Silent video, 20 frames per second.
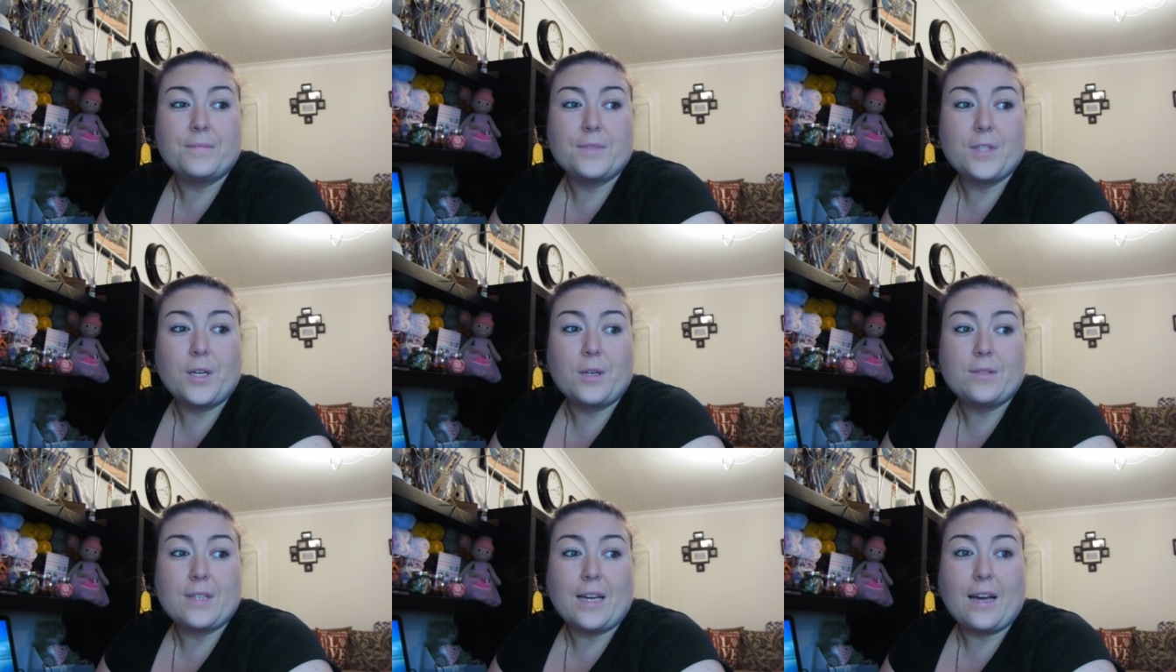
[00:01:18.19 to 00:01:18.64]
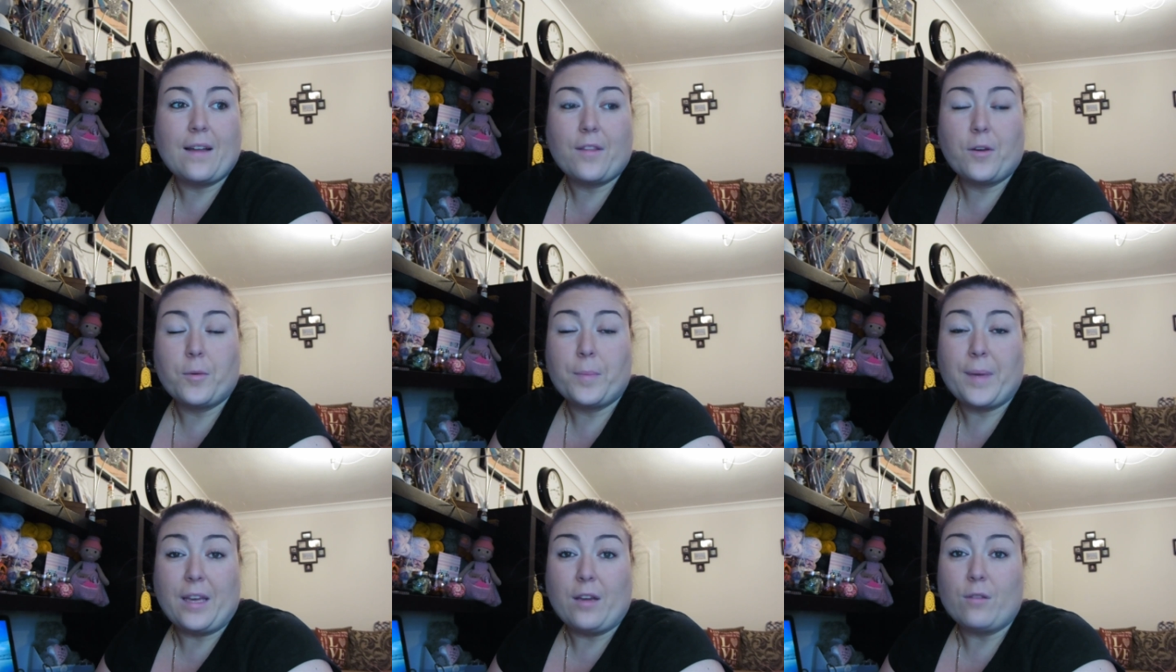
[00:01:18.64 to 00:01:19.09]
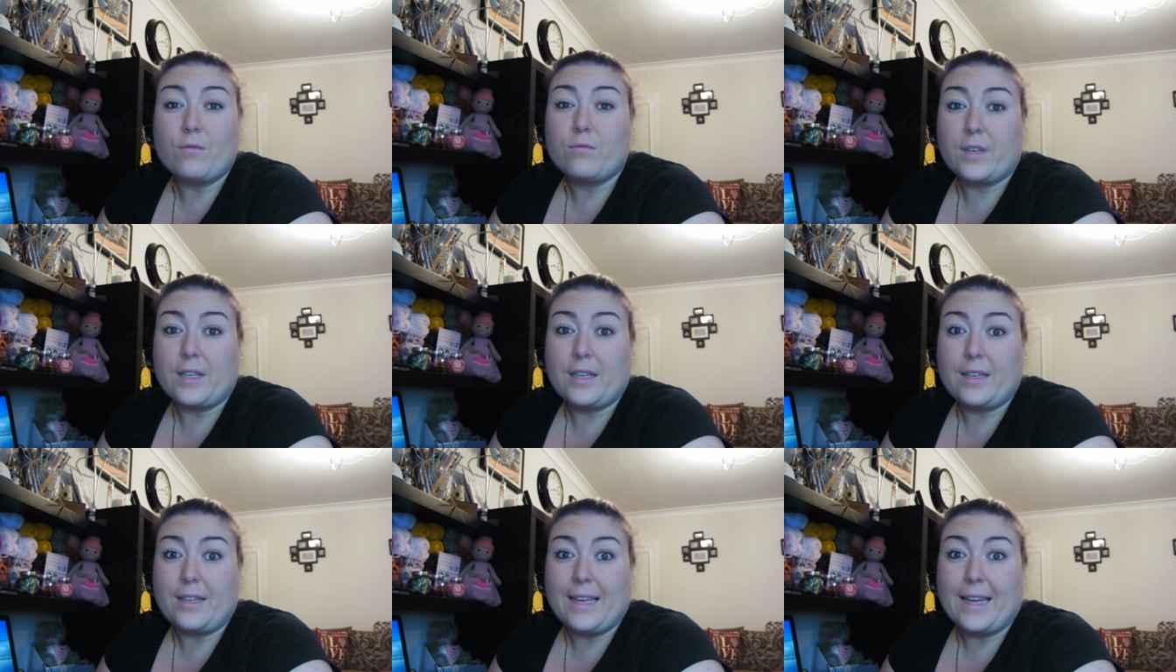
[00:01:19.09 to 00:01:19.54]
no doubt they'll be
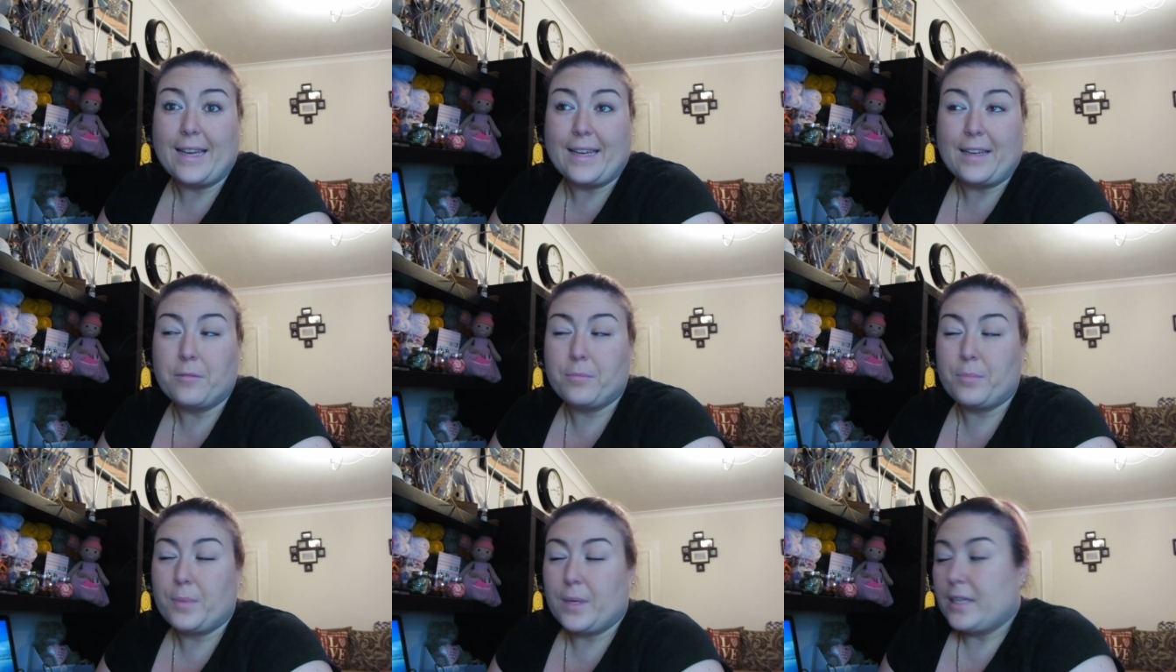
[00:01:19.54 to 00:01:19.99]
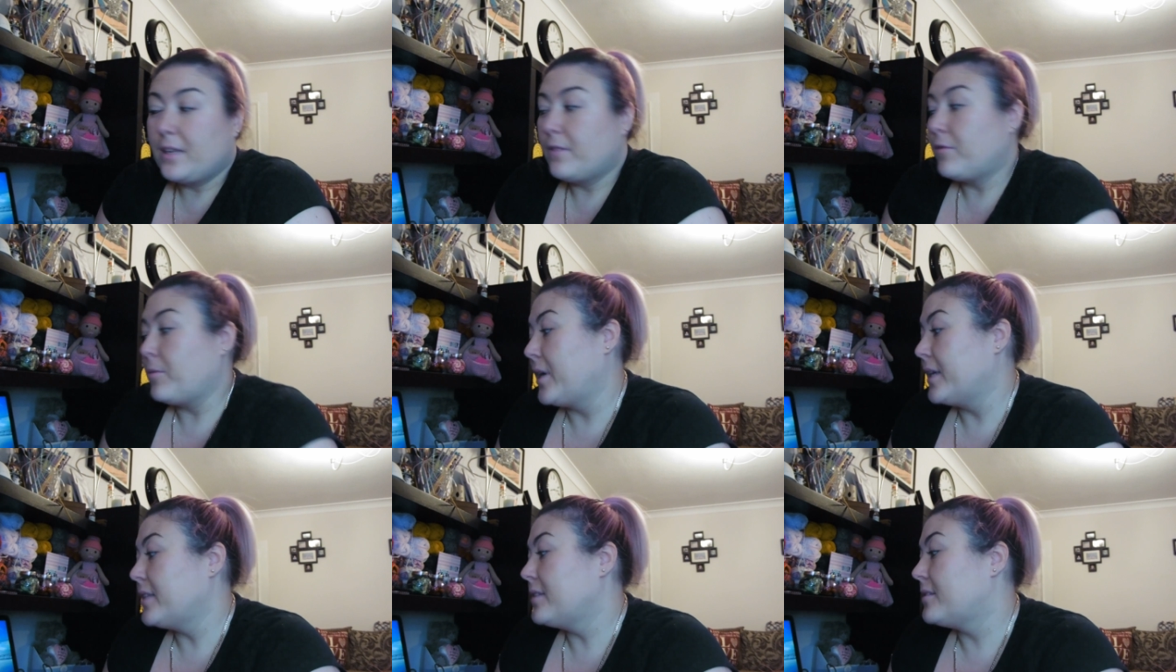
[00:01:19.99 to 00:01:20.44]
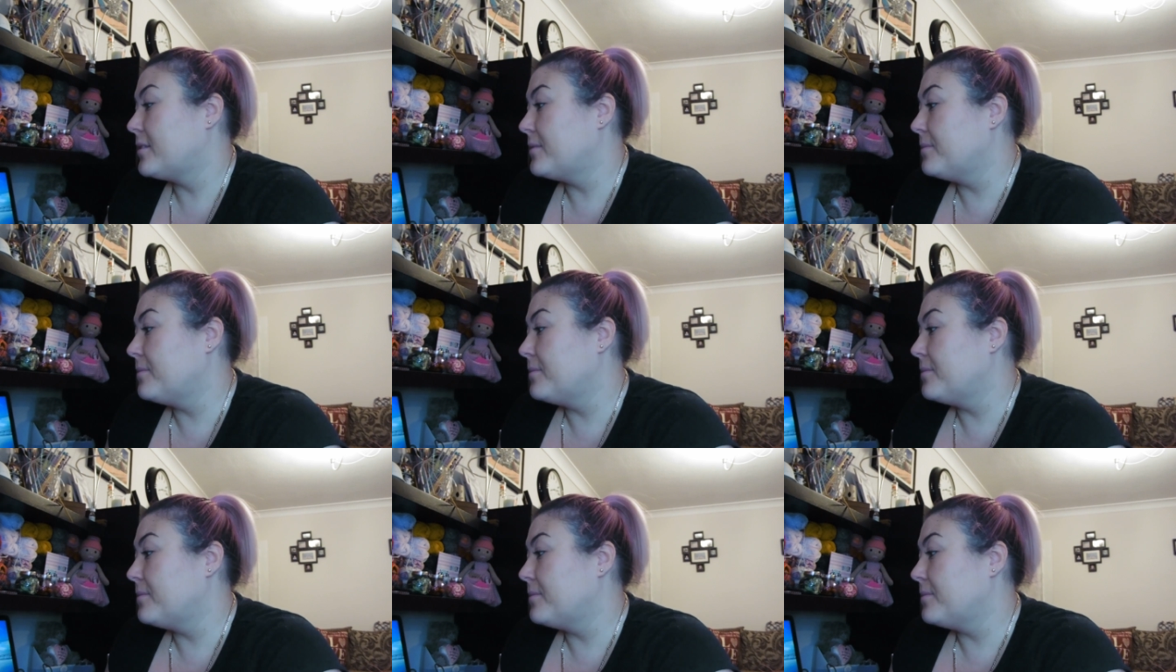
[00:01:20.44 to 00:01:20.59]
really late but never mind